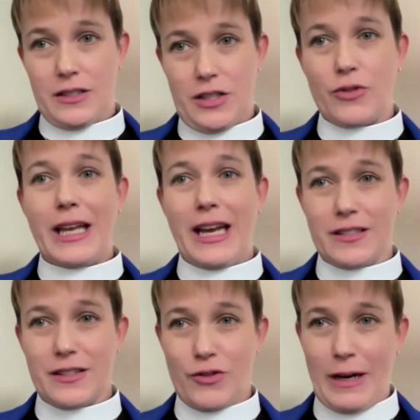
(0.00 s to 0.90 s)
So
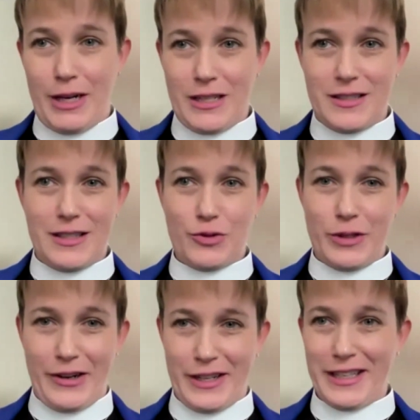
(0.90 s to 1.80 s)
yes, gray boxes
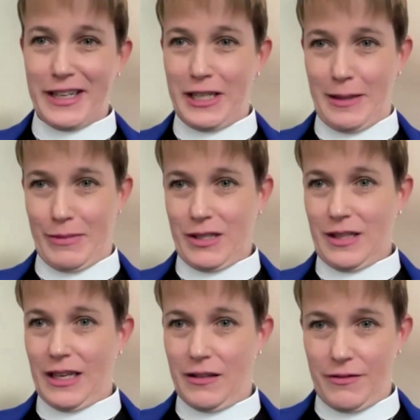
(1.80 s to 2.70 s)
equal calculated numbers.
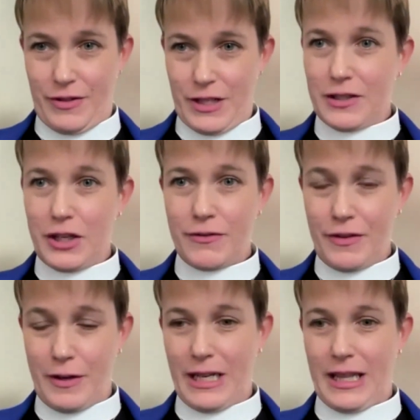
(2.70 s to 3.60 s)
Thank you for
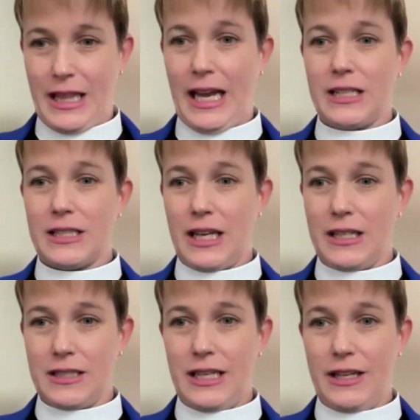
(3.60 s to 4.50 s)
confirming that.
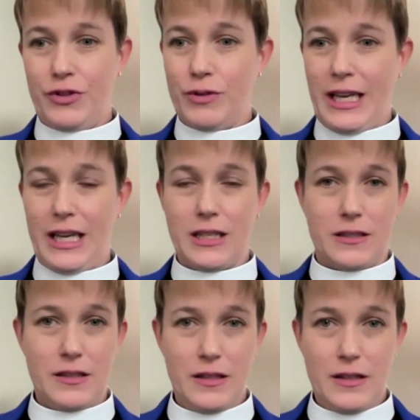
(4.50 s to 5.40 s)
And if you can't
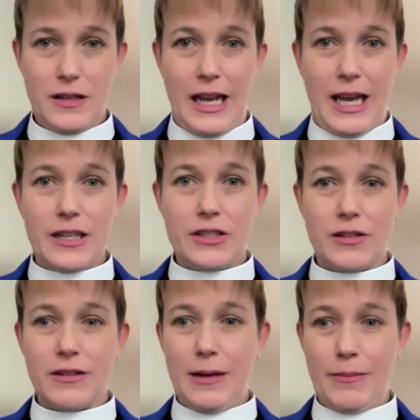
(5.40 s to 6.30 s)

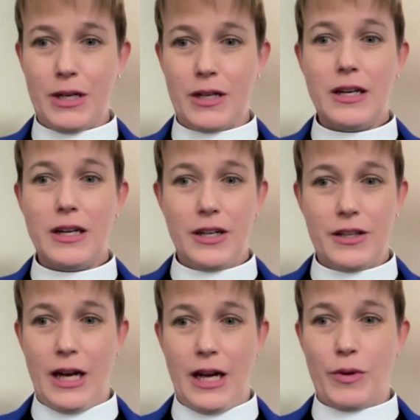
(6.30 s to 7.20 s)
enter a number,
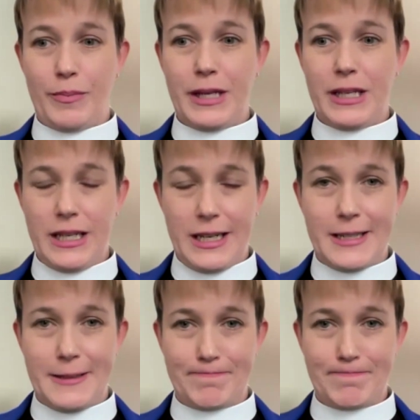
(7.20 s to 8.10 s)
that would be
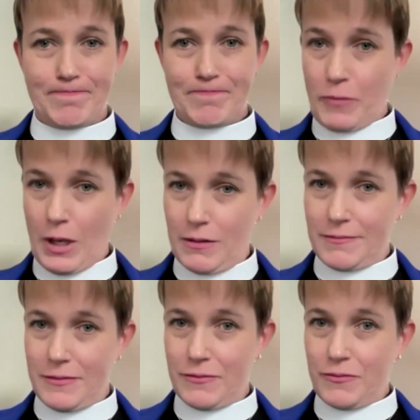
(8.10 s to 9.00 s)
a
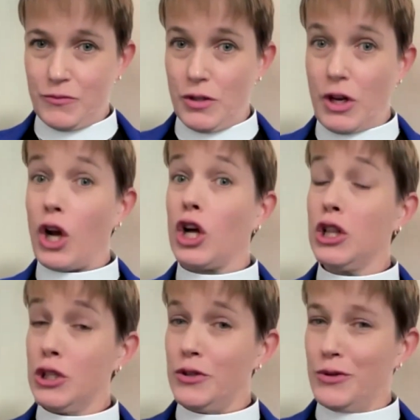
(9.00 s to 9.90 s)

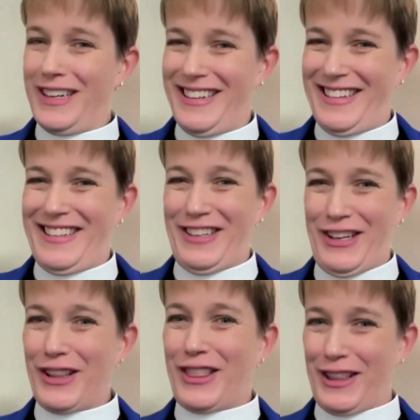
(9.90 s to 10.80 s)
clue
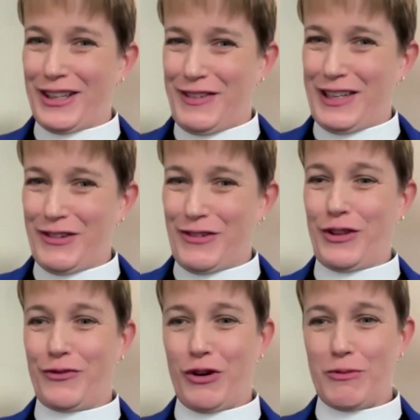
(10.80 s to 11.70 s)
that
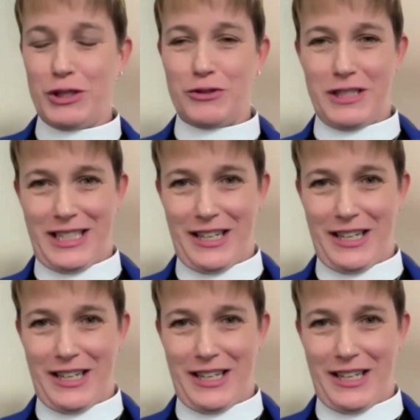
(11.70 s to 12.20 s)
the form will do the